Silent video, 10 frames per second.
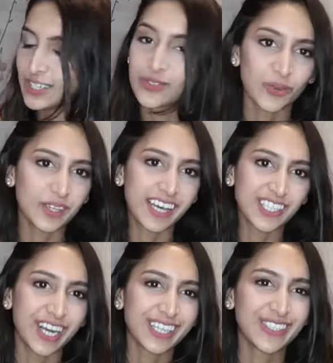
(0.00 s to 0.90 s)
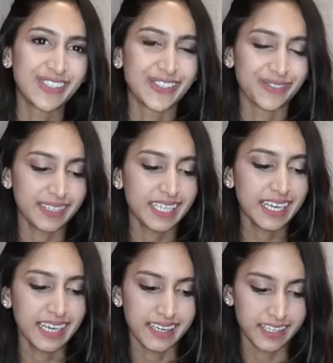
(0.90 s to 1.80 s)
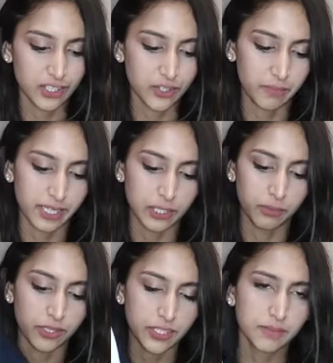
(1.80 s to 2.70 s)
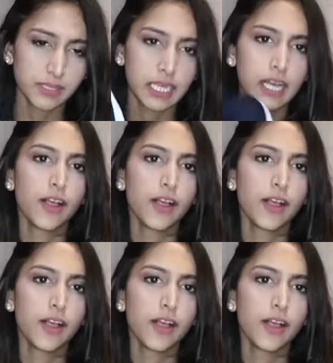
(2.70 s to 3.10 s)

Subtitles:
enjoy that tracksuit on me. And I just got matching bottoms.